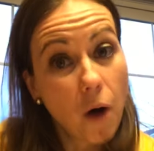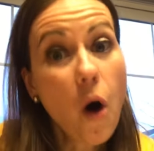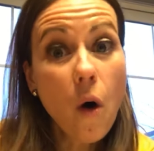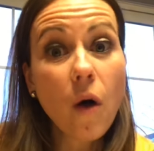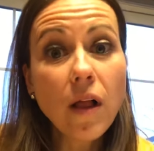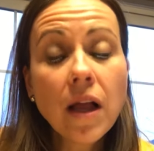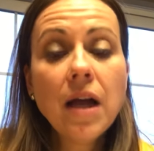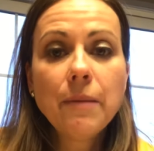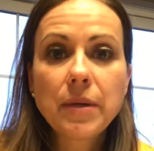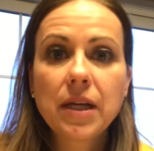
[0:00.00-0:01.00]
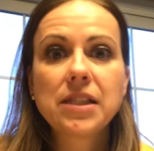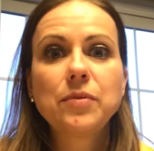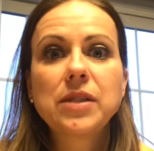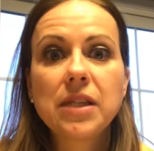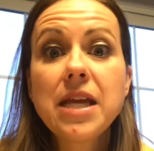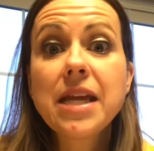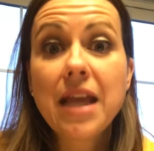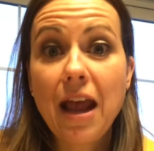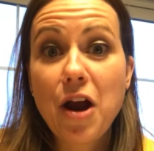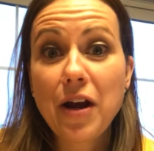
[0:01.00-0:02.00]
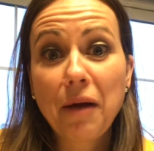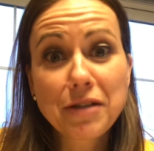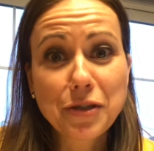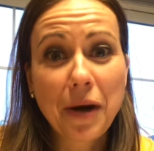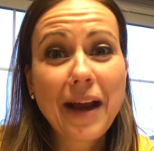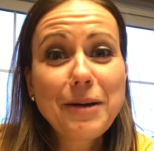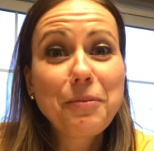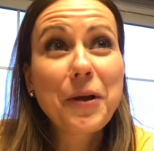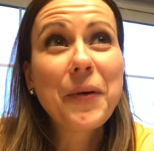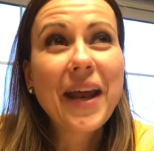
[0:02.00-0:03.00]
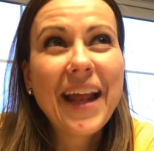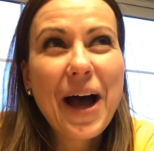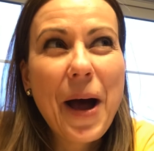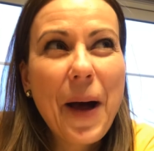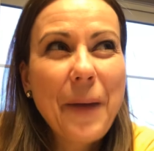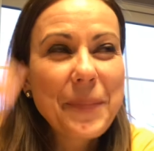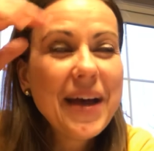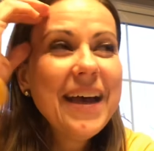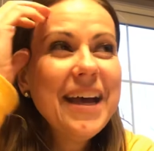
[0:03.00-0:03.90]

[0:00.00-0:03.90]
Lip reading: hole because it was leaking air and I was trying to blow it up.